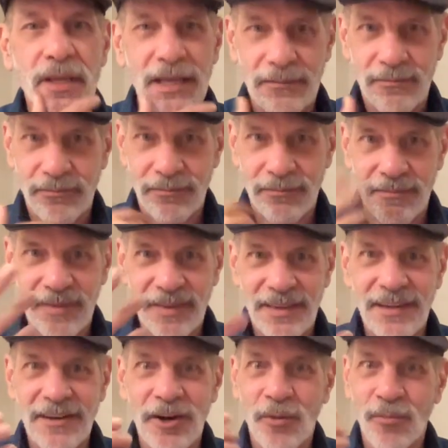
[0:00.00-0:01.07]
uh,
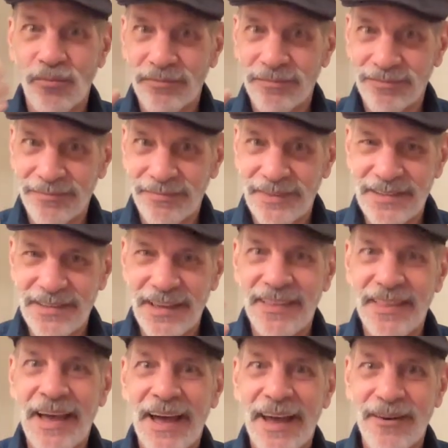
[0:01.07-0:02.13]
you know, it's
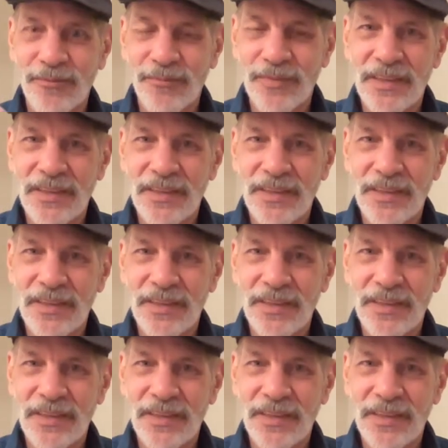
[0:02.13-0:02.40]
like that.